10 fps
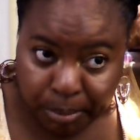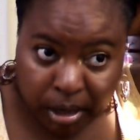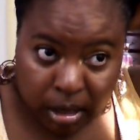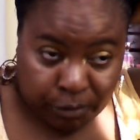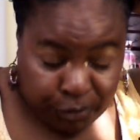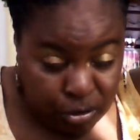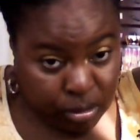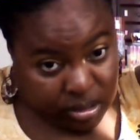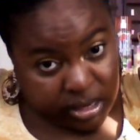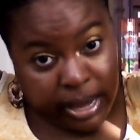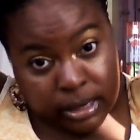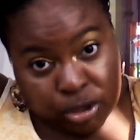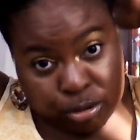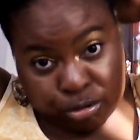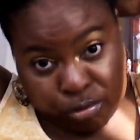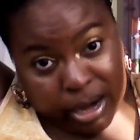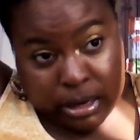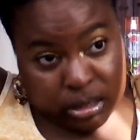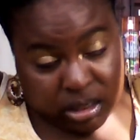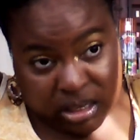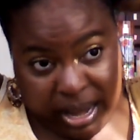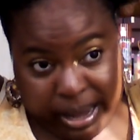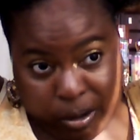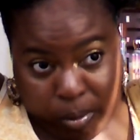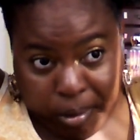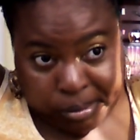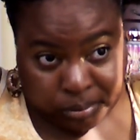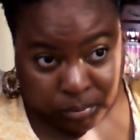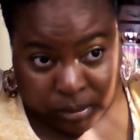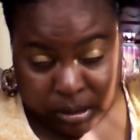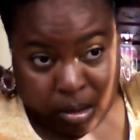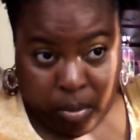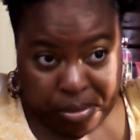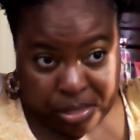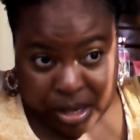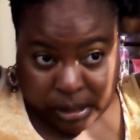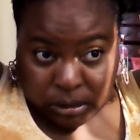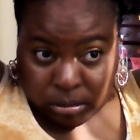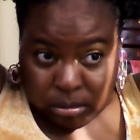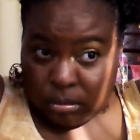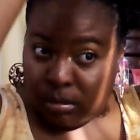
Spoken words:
But if you decide to try this style, then,